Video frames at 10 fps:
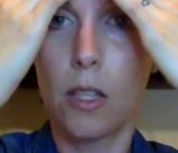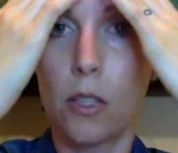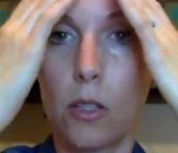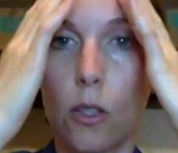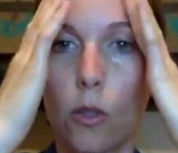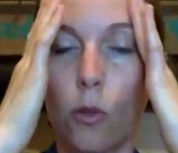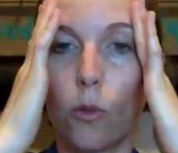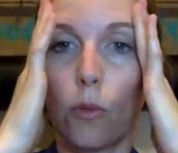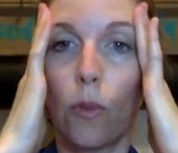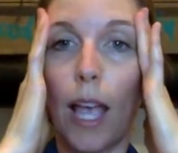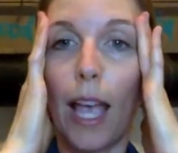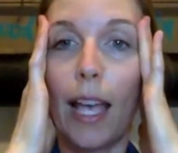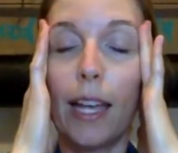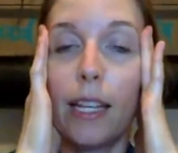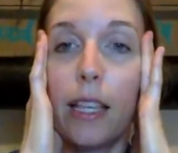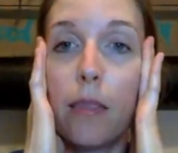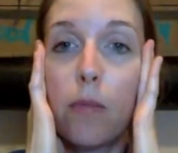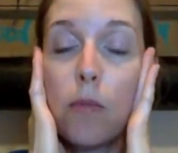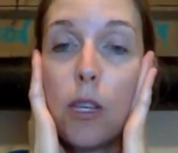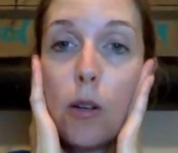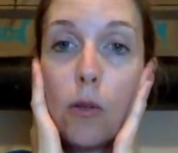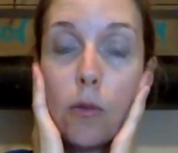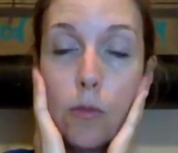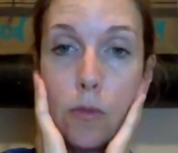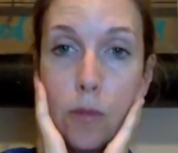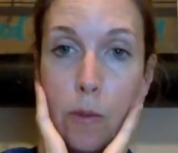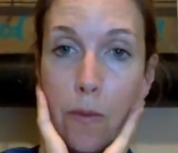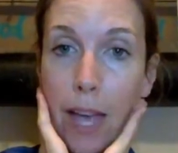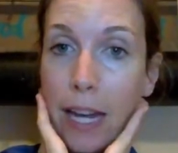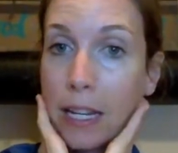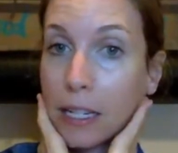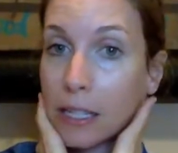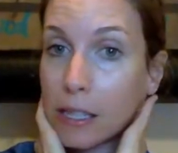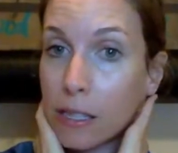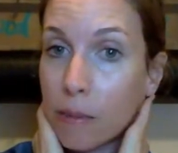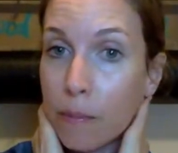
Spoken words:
So any, you know, lymphatics,